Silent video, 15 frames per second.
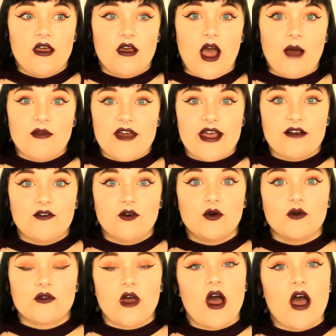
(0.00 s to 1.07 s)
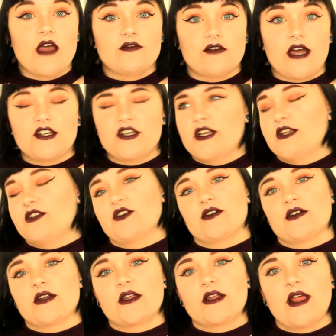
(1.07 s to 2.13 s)
I'm thankful that I've actually
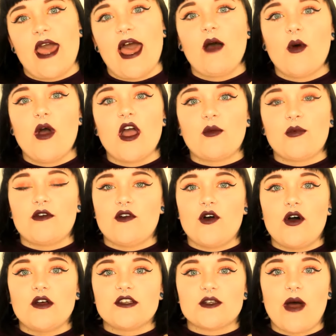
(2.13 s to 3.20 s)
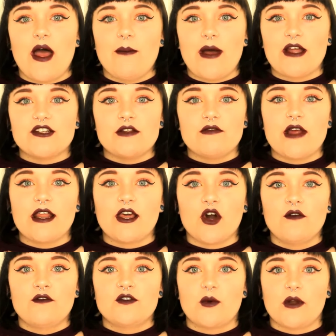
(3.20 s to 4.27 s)
done care work before, so I'm actually really
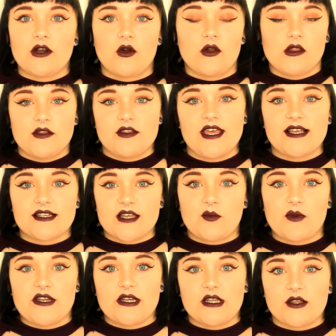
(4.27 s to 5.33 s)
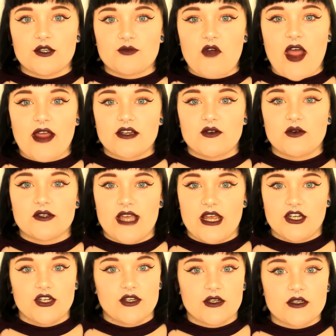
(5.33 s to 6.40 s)
comfortable in all of the things that we did in those practical
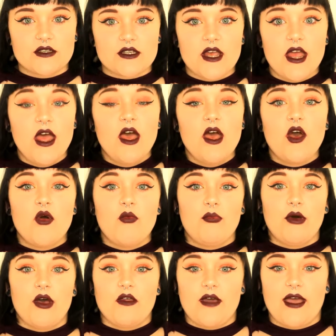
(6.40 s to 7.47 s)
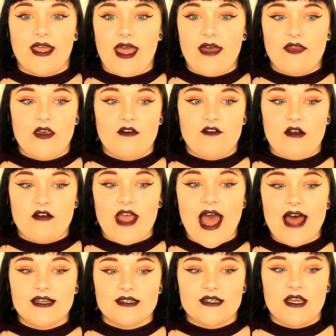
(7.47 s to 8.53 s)
sessions. But again, they're very
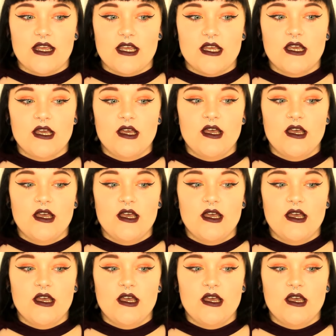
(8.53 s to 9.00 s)
handy